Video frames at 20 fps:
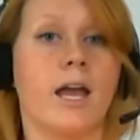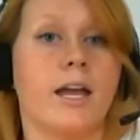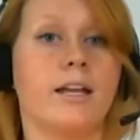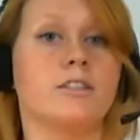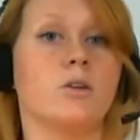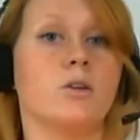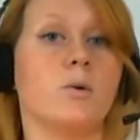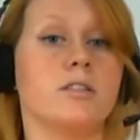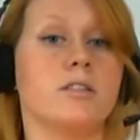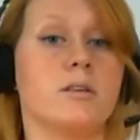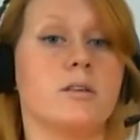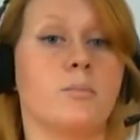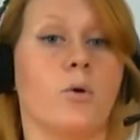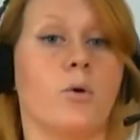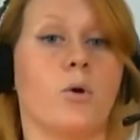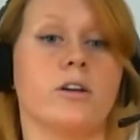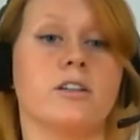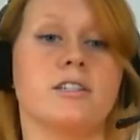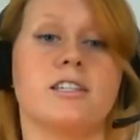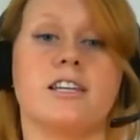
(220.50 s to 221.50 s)
It's always
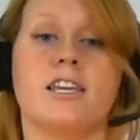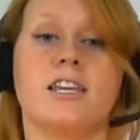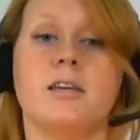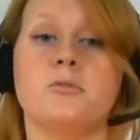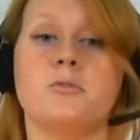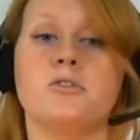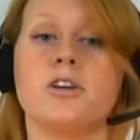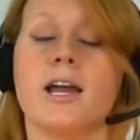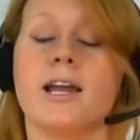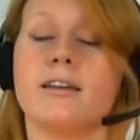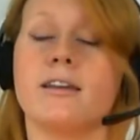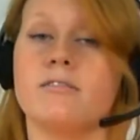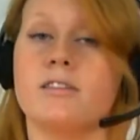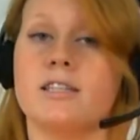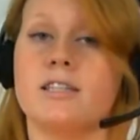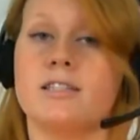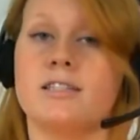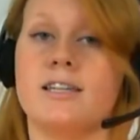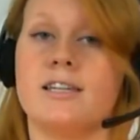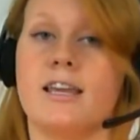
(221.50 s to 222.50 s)
important to keep track
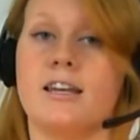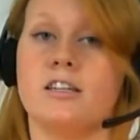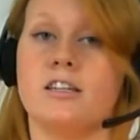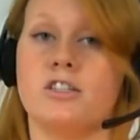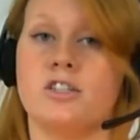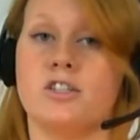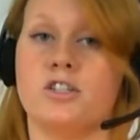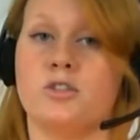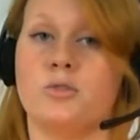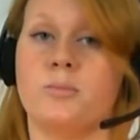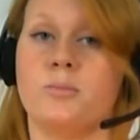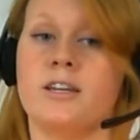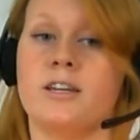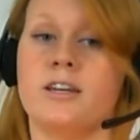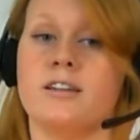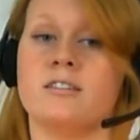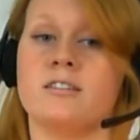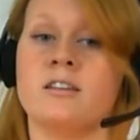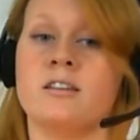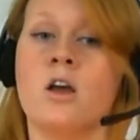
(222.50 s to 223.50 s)
of this data too,
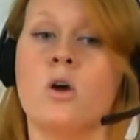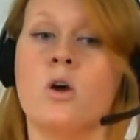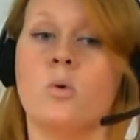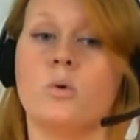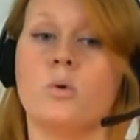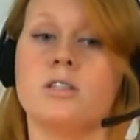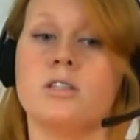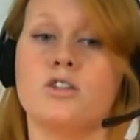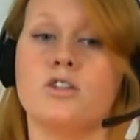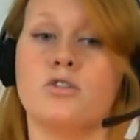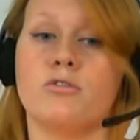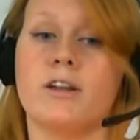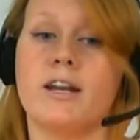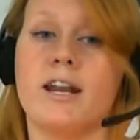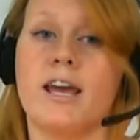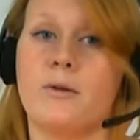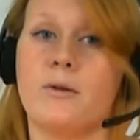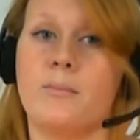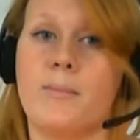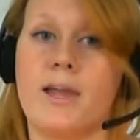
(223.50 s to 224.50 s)
because once you
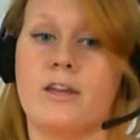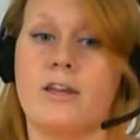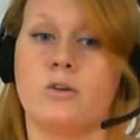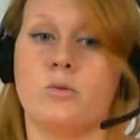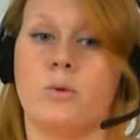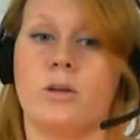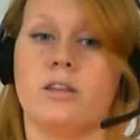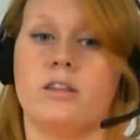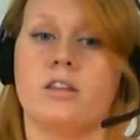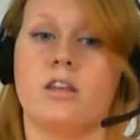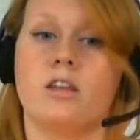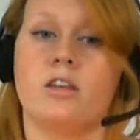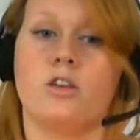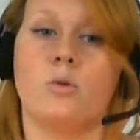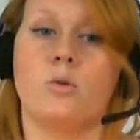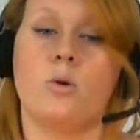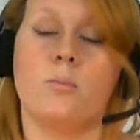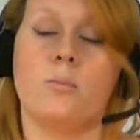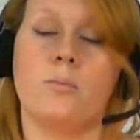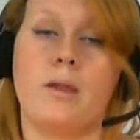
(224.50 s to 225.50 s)
run out of bandwidth,
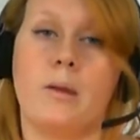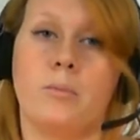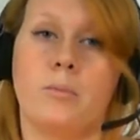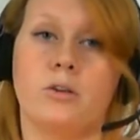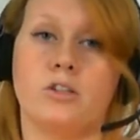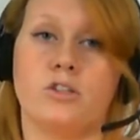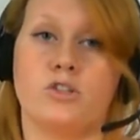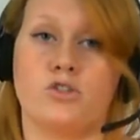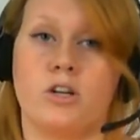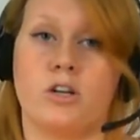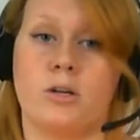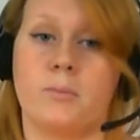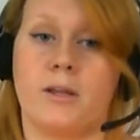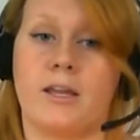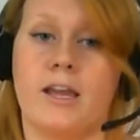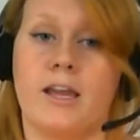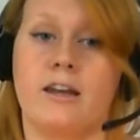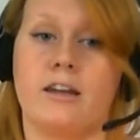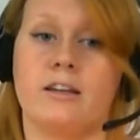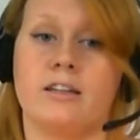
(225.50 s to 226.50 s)
you won't be able to stream
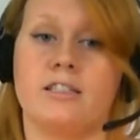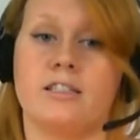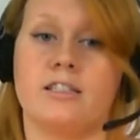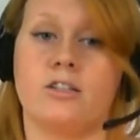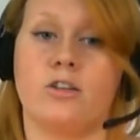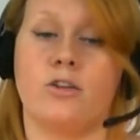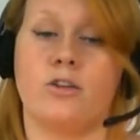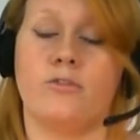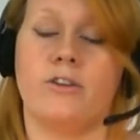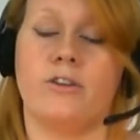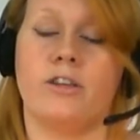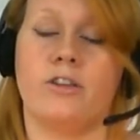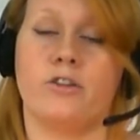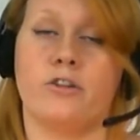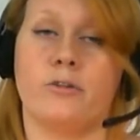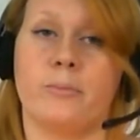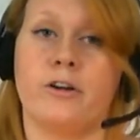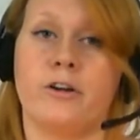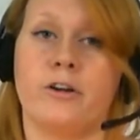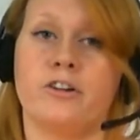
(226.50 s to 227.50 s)
again until you've
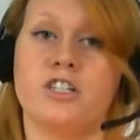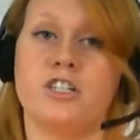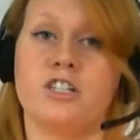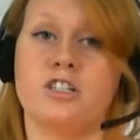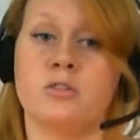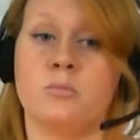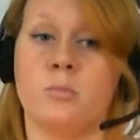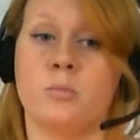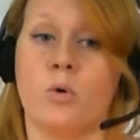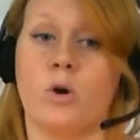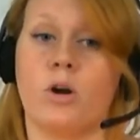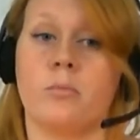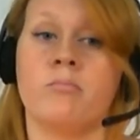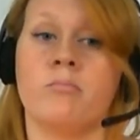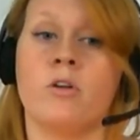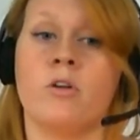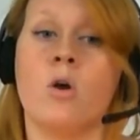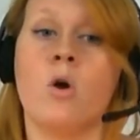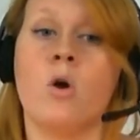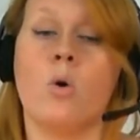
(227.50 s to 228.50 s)
either purchased
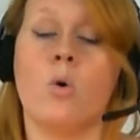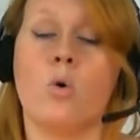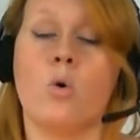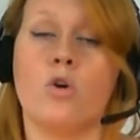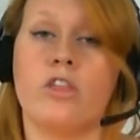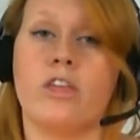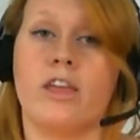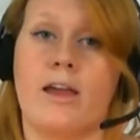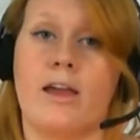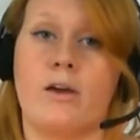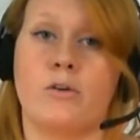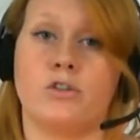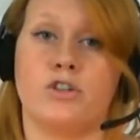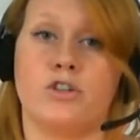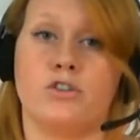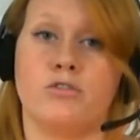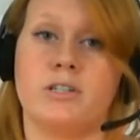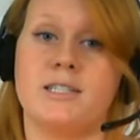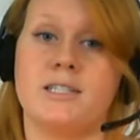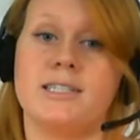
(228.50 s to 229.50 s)
more or the
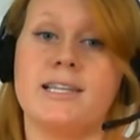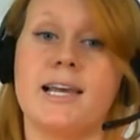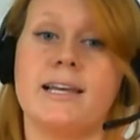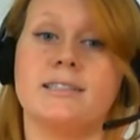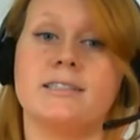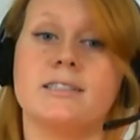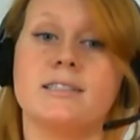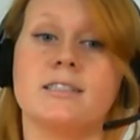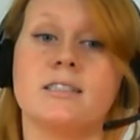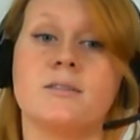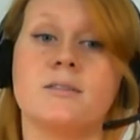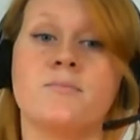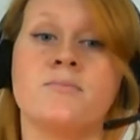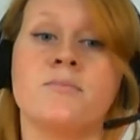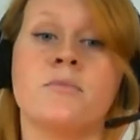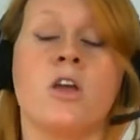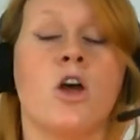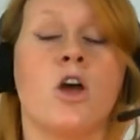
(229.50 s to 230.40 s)
counter resets.